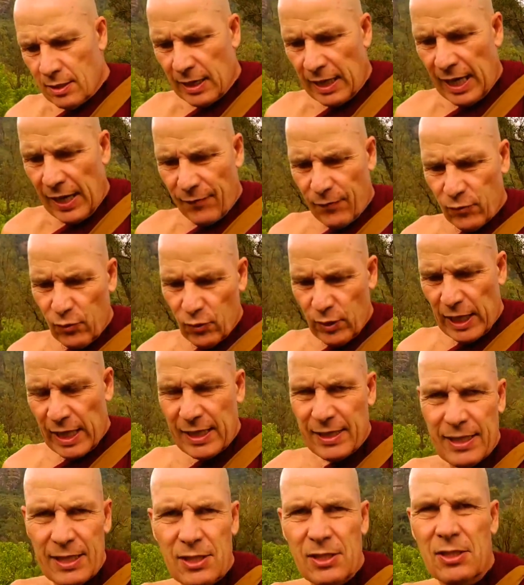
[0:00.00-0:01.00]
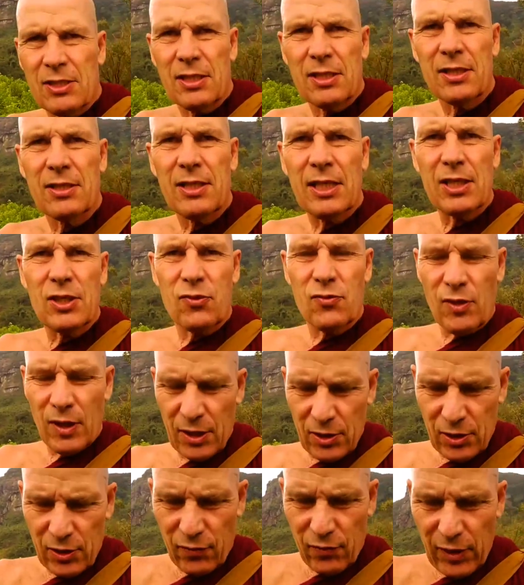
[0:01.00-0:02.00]
They have to get this sex,
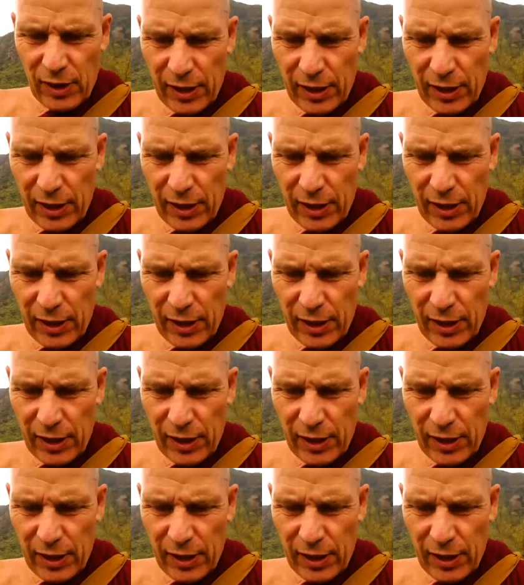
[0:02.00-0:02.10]
drugs